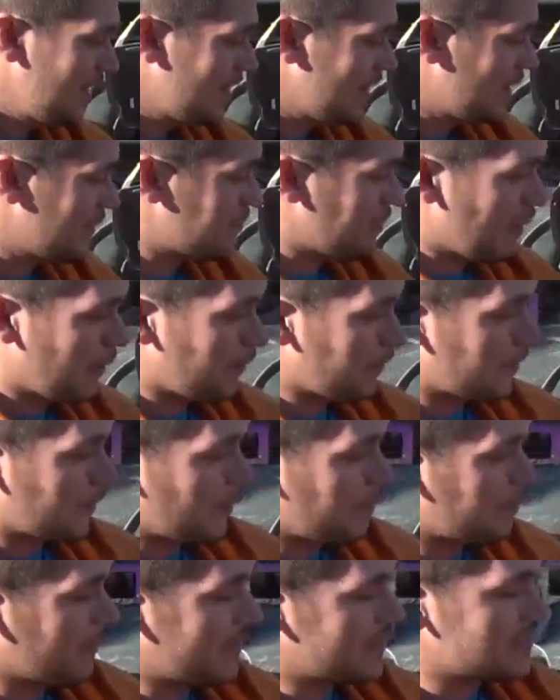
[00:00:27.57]
The powder
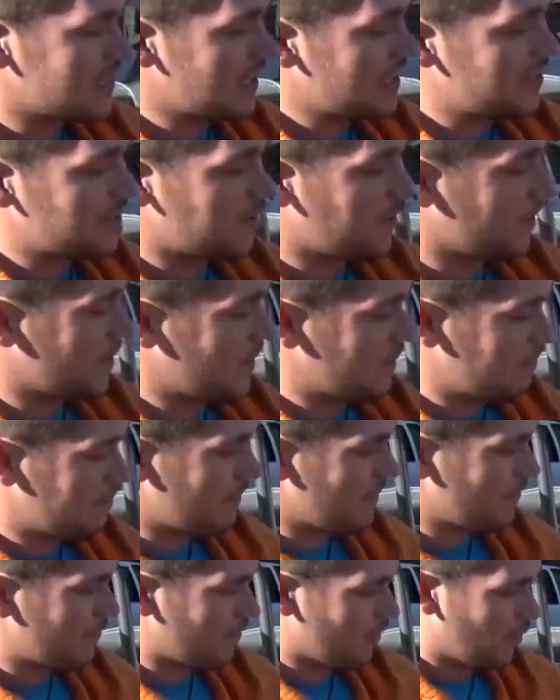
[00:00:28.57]
coat place, I told
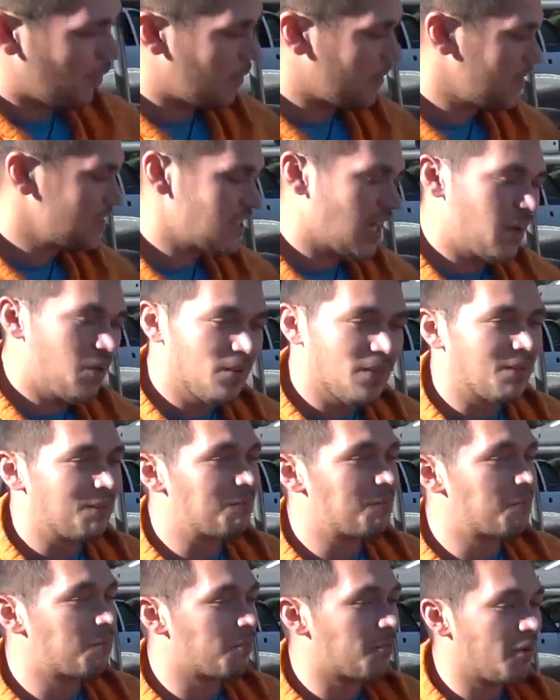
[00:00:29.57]
them for orange, I want
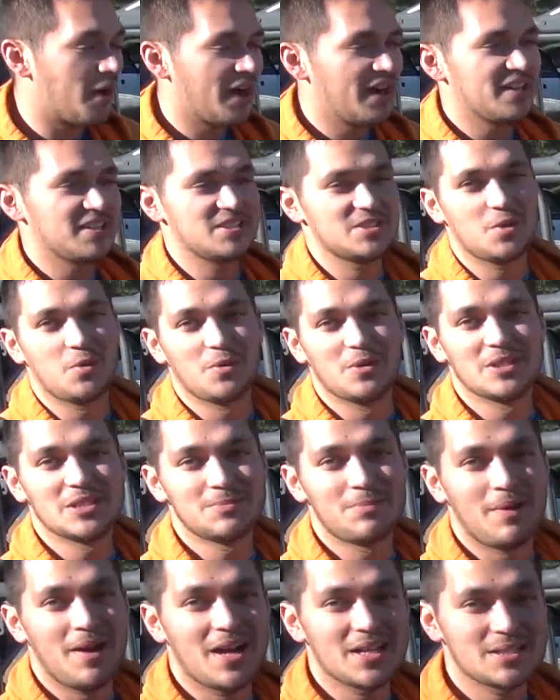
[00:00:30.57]
the brightest
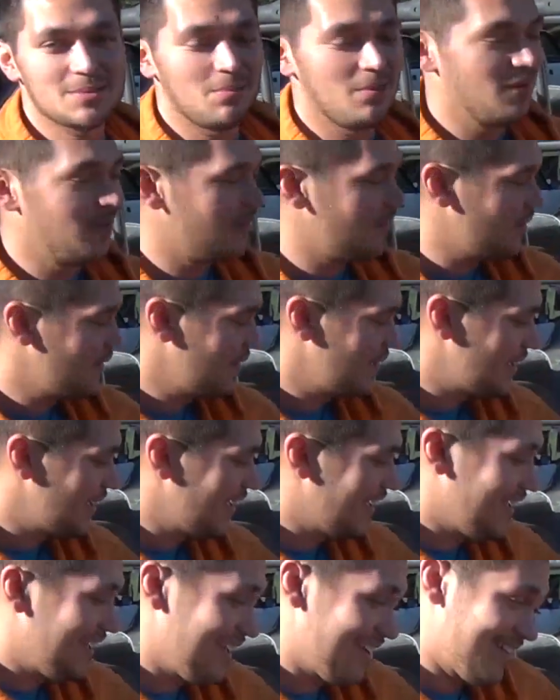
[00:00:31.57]
orange possible,
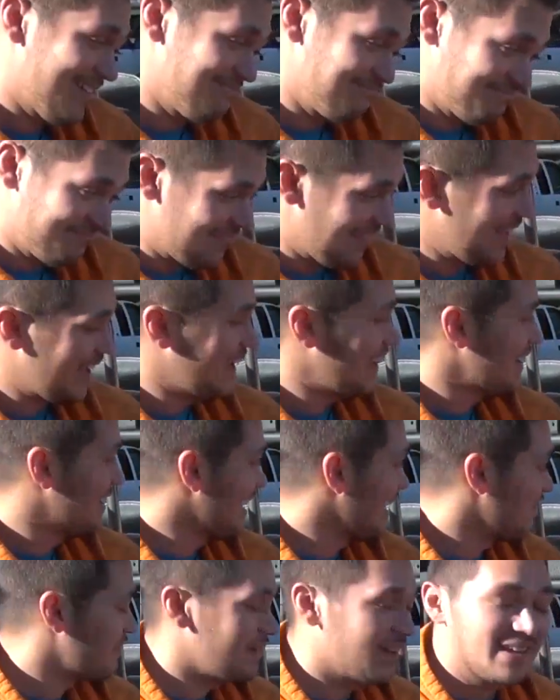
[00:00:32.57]
and they
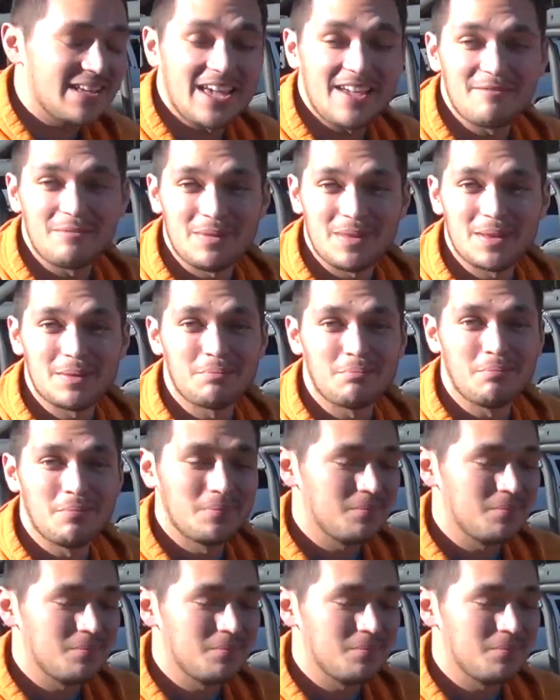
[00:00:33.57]
definitely gave me the